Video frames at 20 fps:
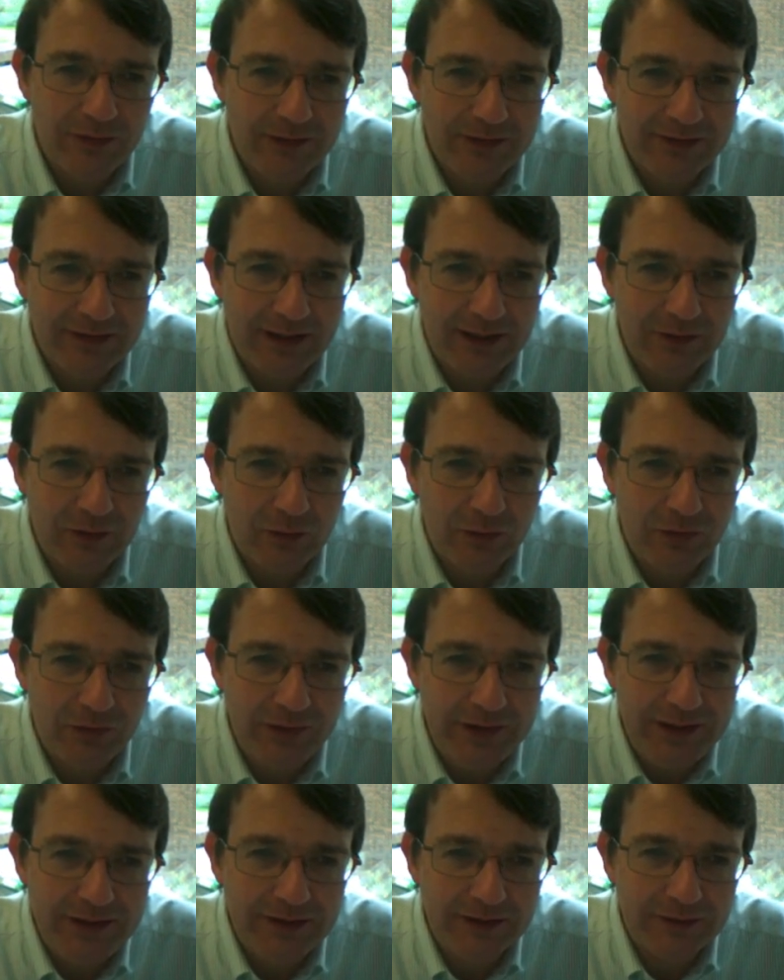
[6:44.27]
this angle
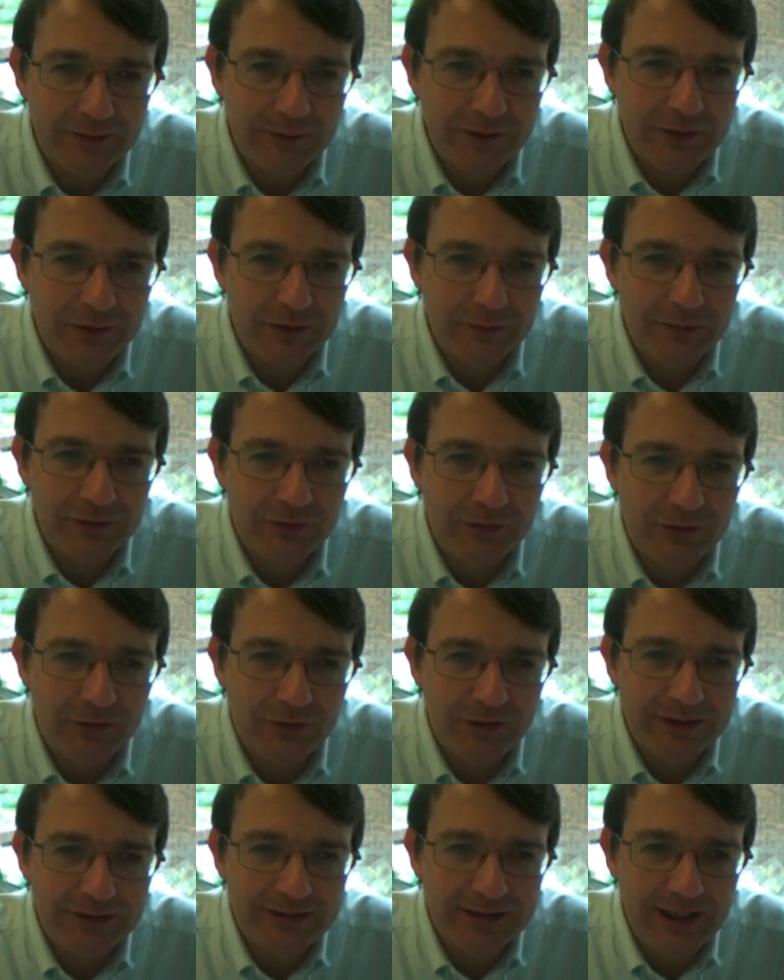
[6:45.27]
theta that we called
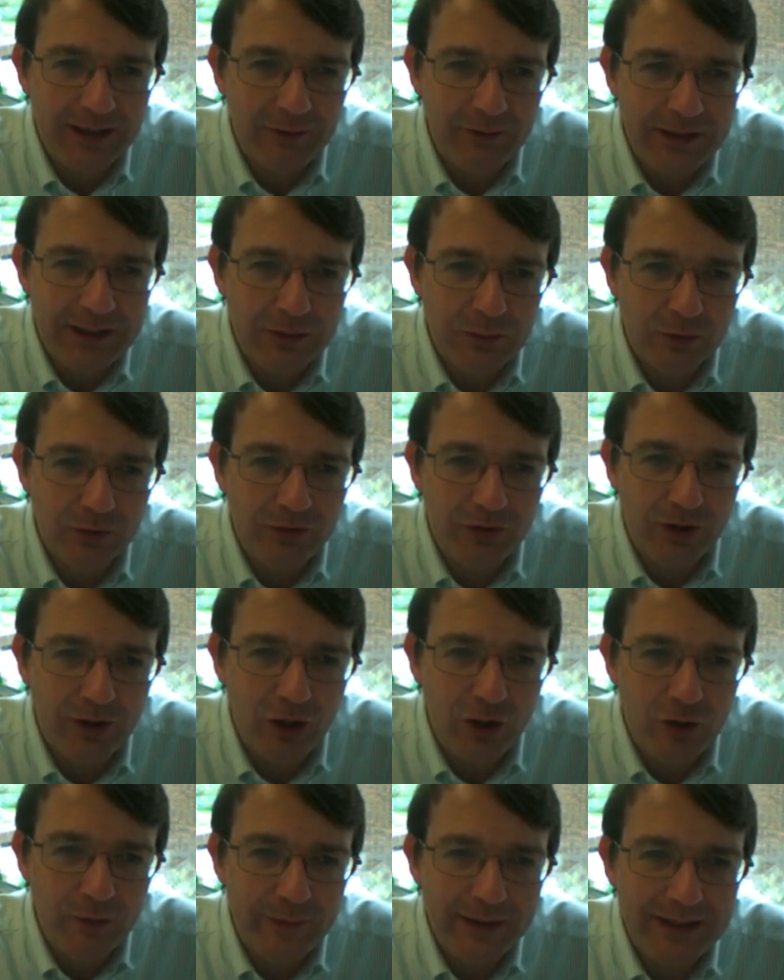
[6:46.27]
before, is now equal to
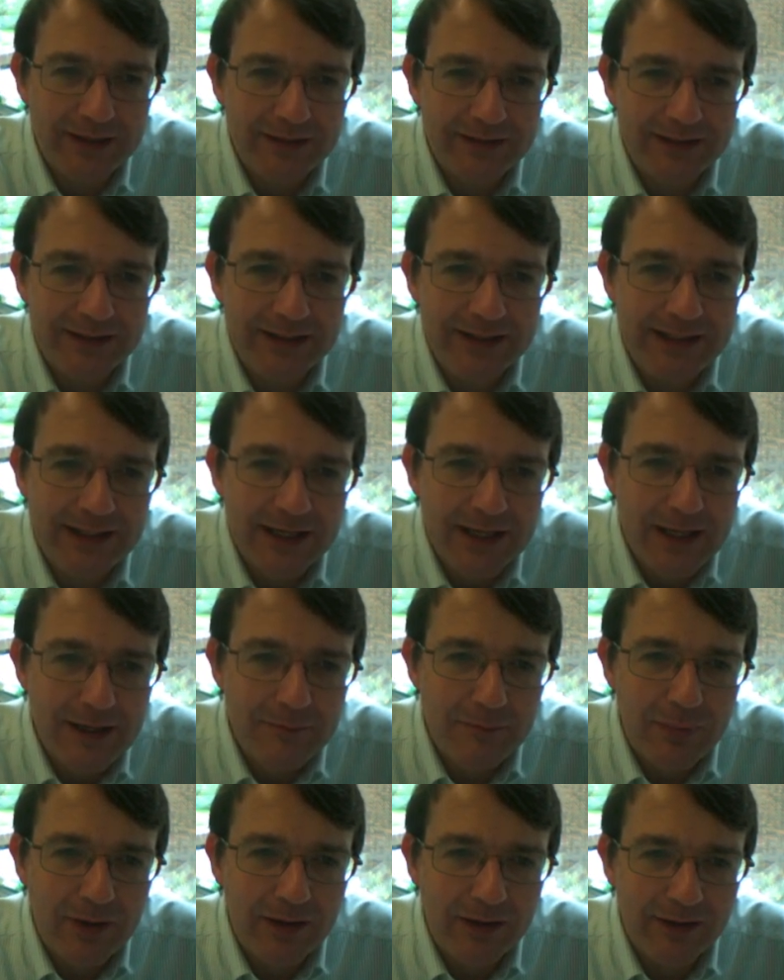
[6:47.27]
omega t
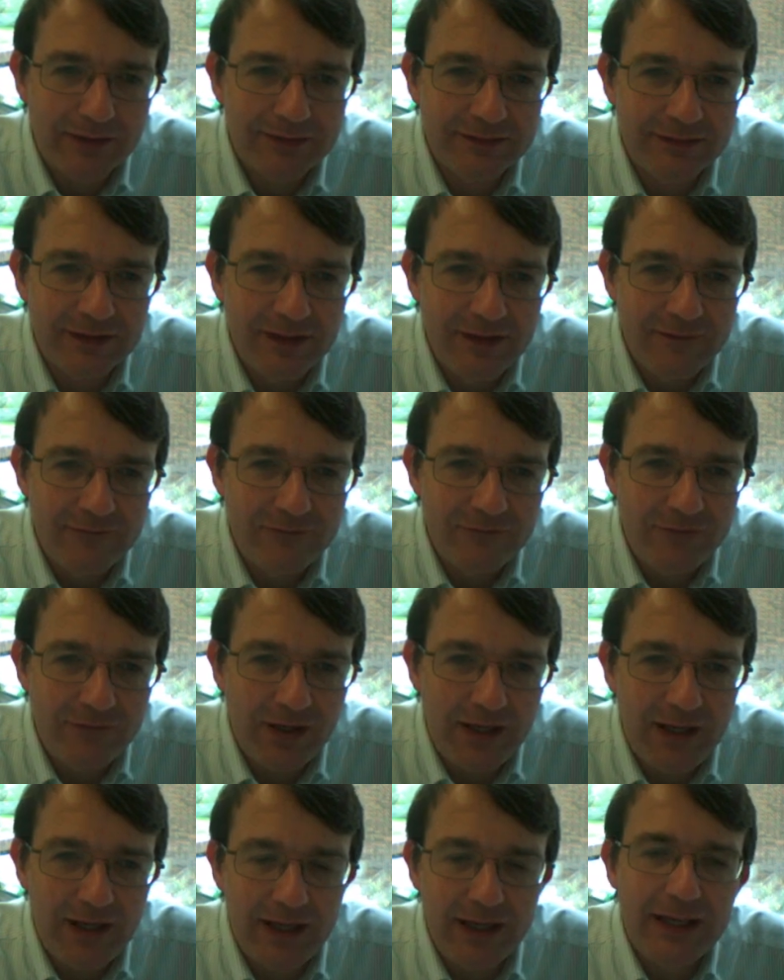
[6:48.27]
plus
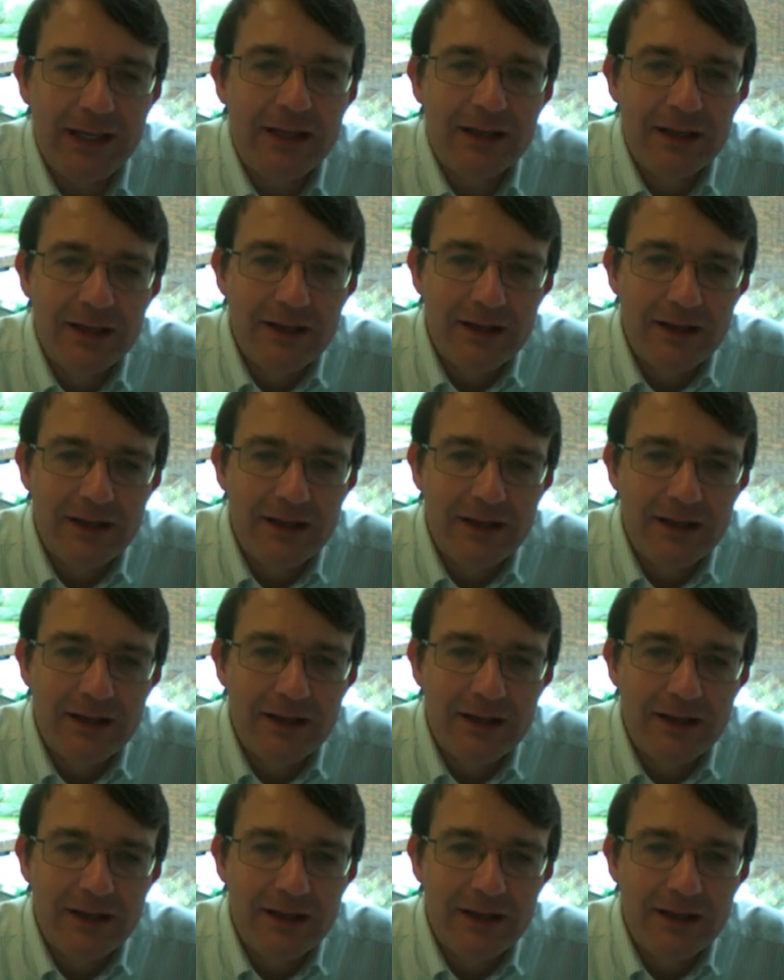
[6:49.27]
phi.